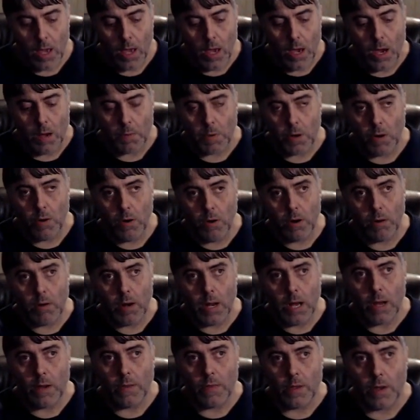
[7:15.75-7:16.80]
I'm going
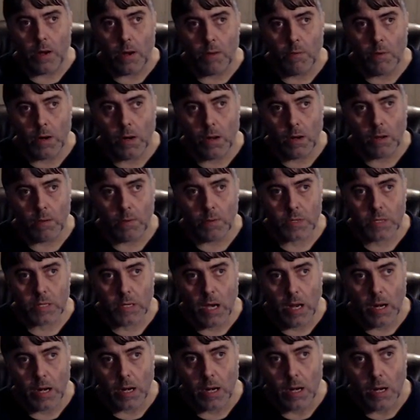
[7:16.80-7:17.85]
around there when all of a
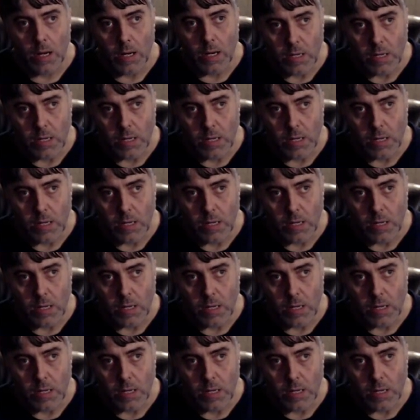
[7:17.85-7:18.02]
sudden